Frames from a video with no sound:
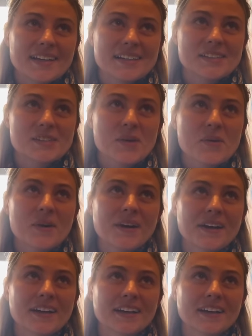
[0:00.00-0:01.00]
So
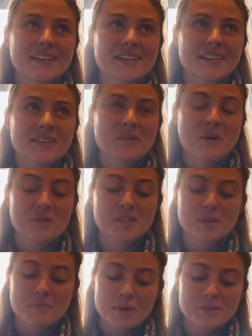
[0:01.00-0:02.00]
we were
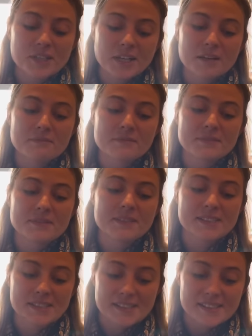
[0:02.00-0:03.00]
supposed to come
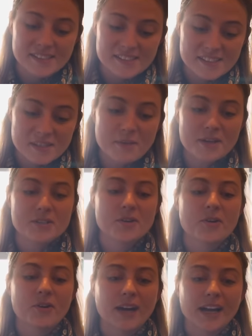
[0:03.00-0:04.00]
to
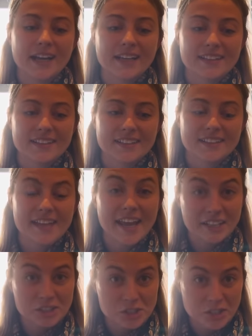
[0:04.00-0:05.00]
Medjugorje
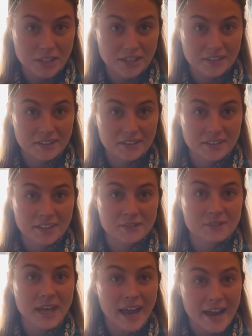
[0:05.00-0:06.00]
next year.
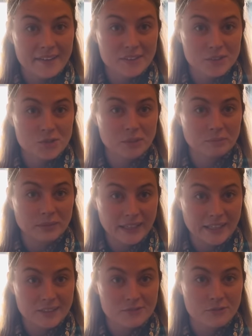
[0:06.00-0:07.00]
They had the trip
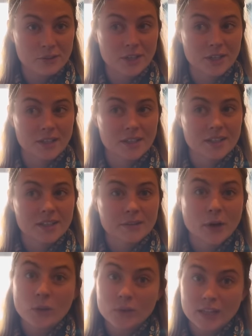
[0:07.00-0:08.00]
planned for
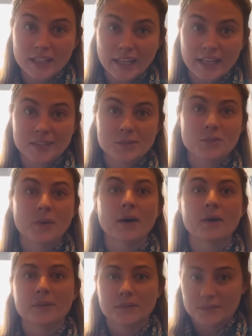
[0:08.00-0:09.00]
the Holy Land.
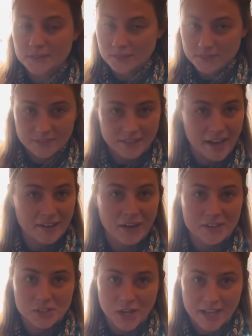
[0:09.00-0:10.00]
Well, that
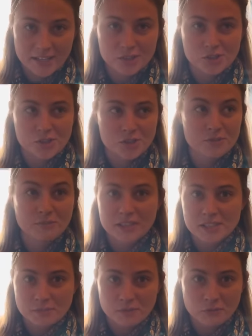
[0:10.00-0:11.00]
got changed 2
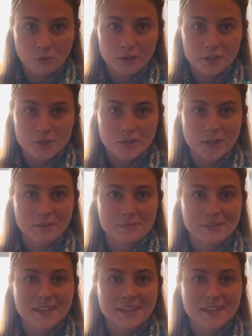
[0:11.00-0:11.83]
months before the trip.